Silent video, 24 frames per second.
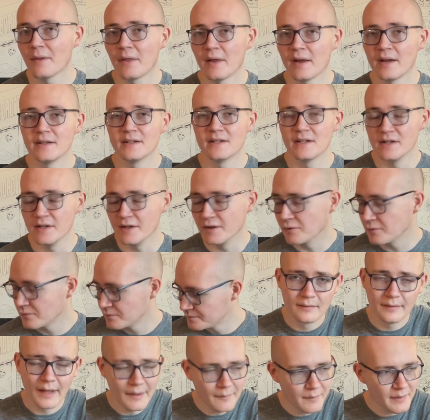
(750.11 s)
thing to do.
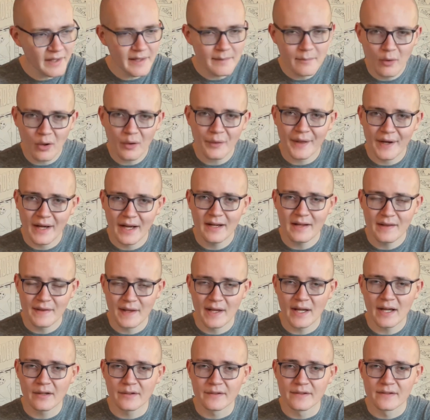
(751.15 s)
And really, more than anything
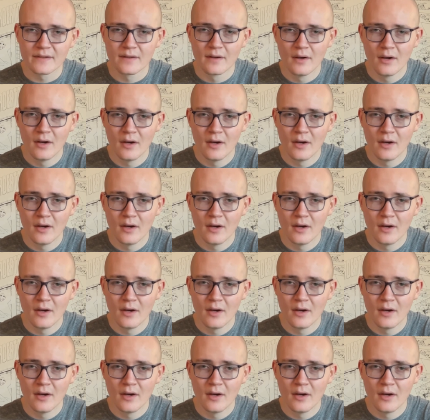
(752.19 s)
else,